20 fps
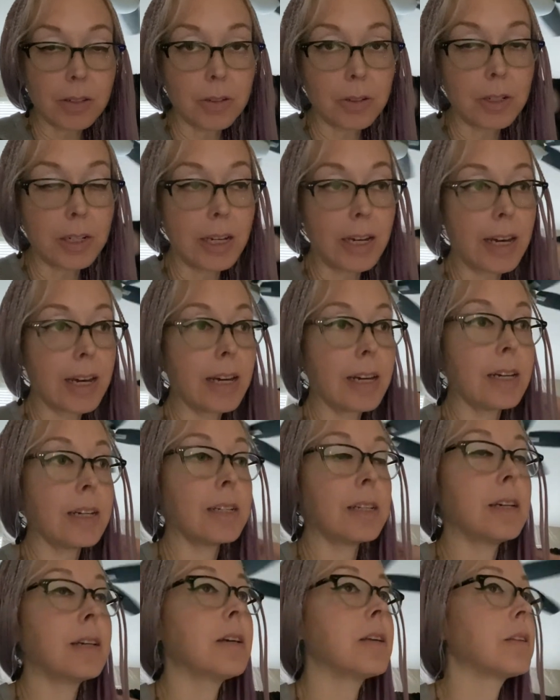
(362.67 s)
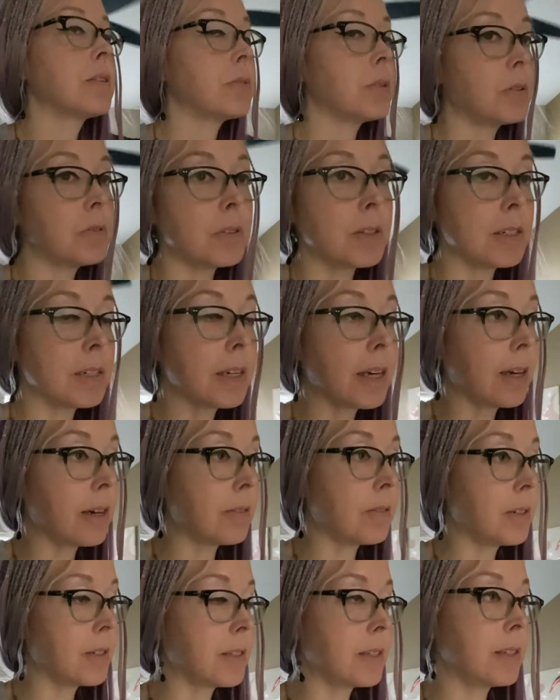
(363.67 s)
already had, thrifted
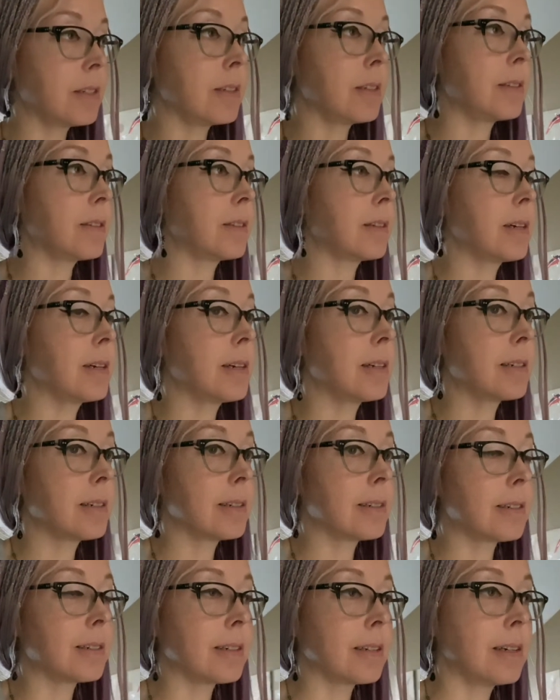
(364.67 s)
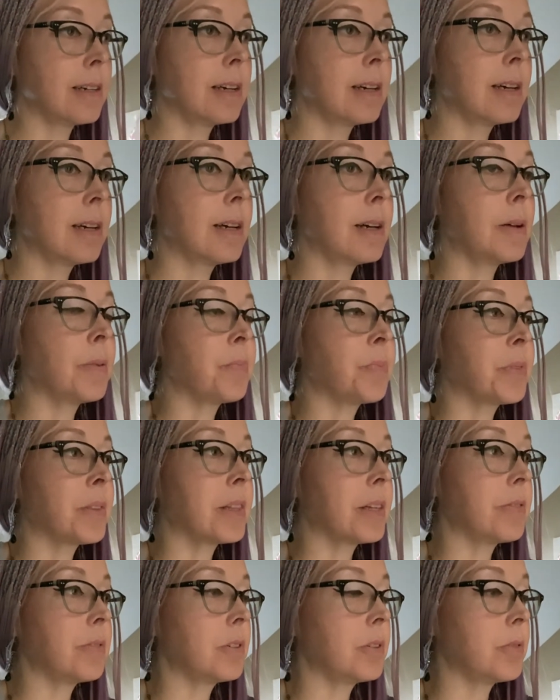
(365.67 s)
canvases and
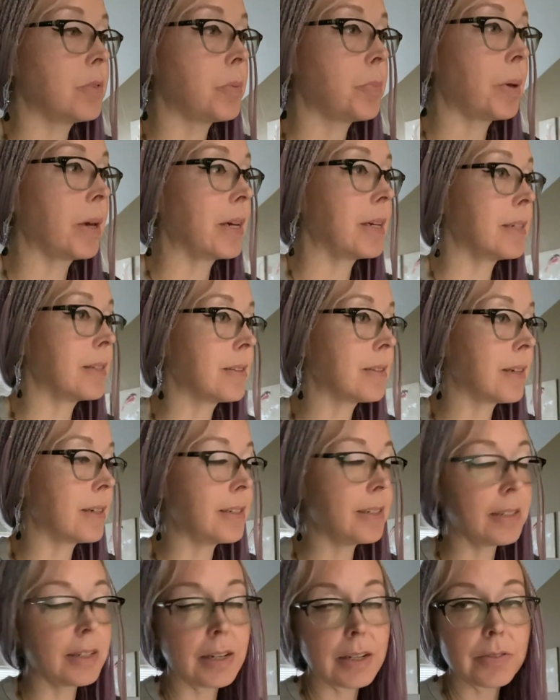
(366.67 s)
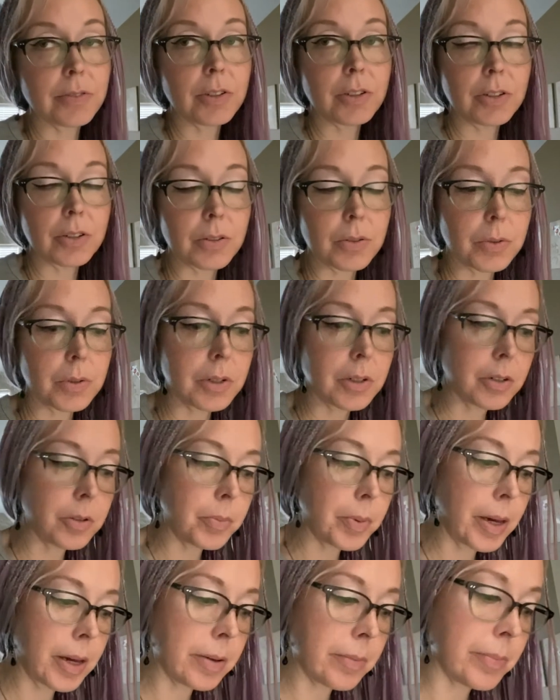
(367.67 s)
leftover paint. I did have to just order new
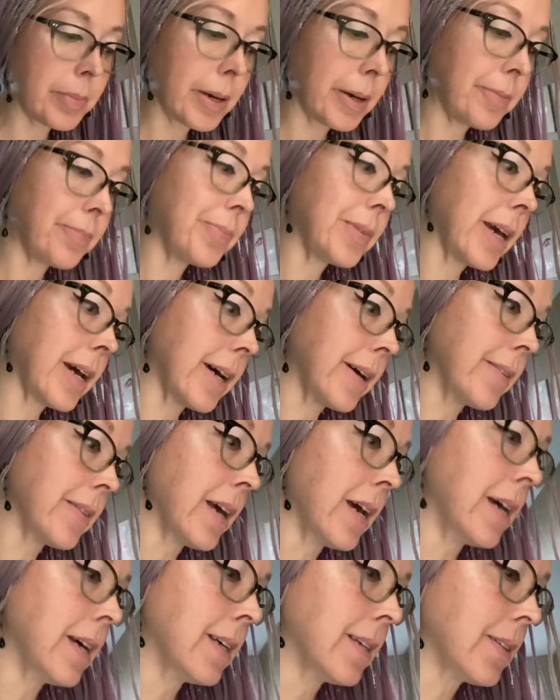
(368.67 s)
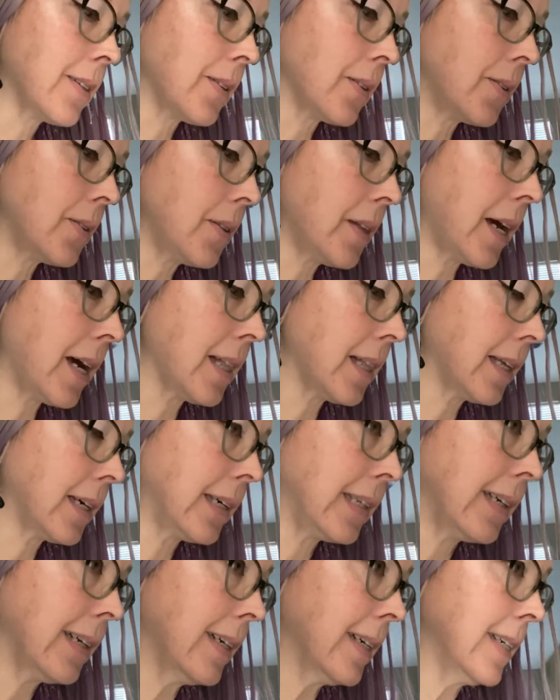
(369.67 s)
paint, but yeah. So I'll do that
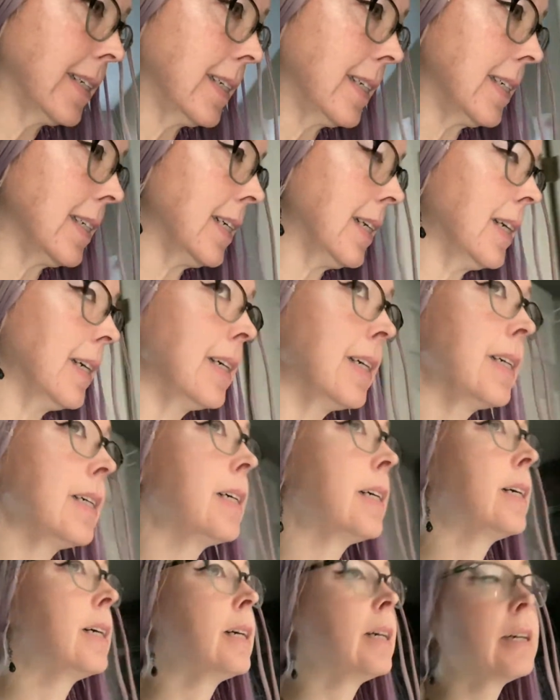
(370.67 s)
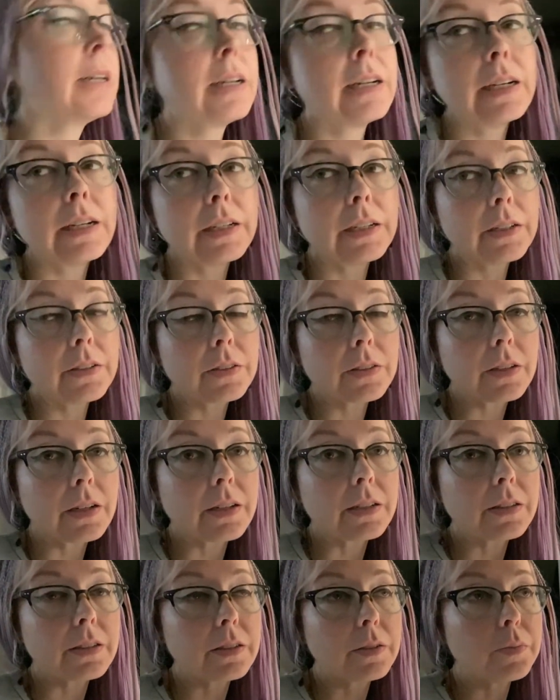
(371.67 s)
later. I just
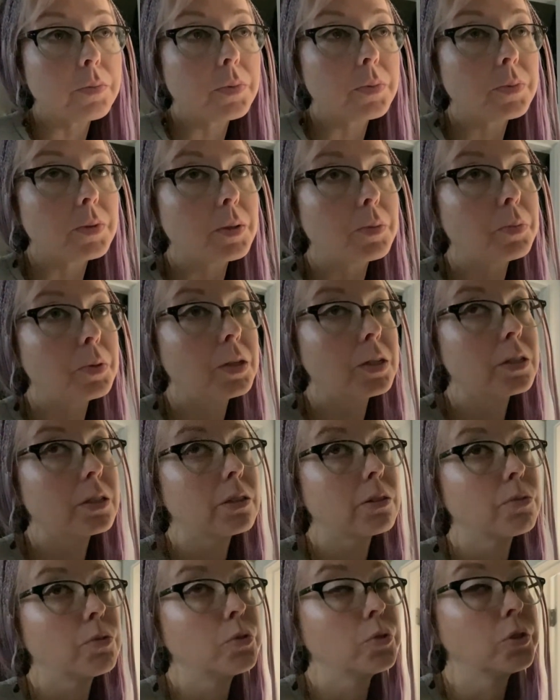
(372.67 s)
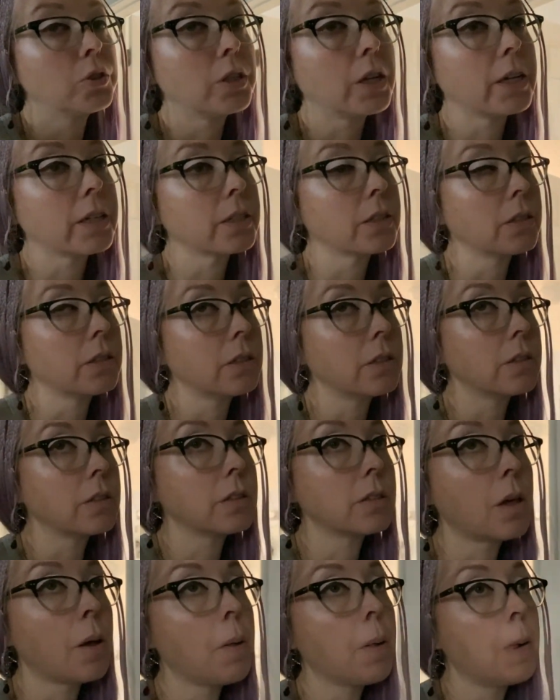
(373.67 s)
got some supplies for Jax's
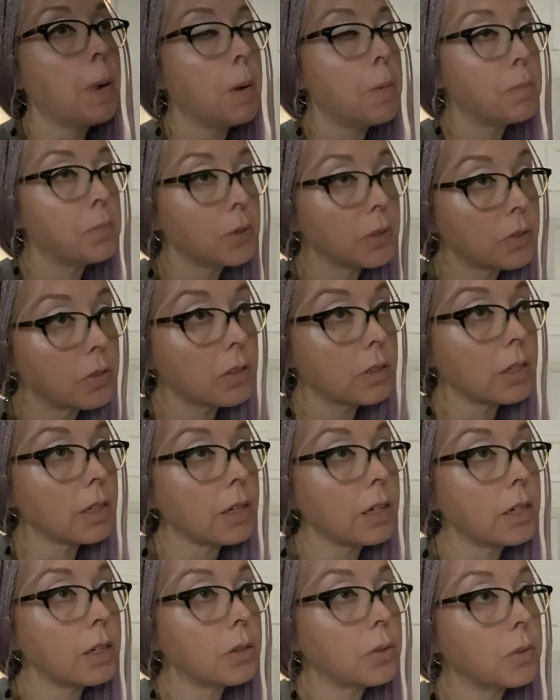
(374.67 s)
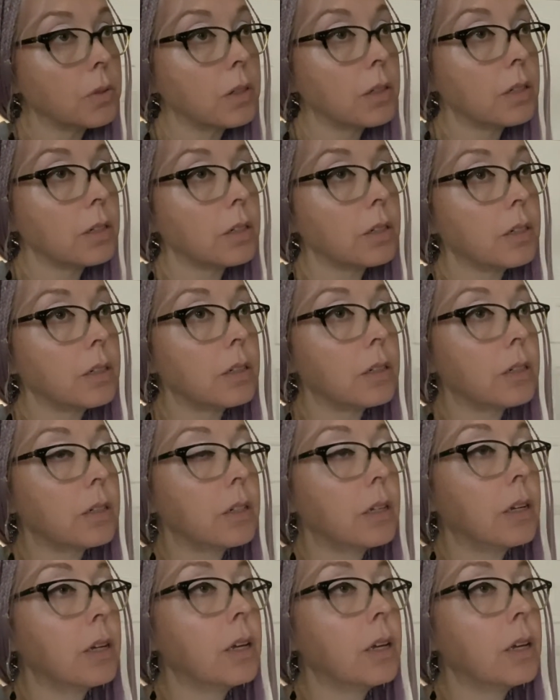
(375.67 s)
birthday ordered.